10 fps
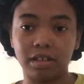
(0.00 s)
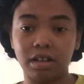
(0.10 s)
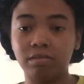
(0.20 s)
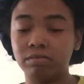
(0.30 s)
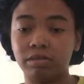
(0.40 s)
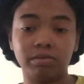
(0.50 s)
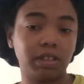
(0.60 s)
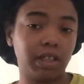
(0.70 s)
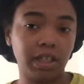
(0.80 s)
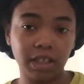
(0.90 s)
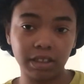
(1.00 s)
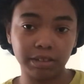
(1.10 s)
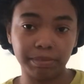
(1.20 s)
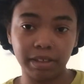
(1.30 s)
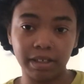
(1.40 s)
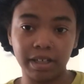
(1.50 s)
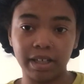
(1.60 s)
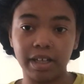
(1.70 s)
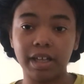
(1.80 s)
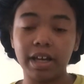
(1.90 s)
I don't know where your hands being at,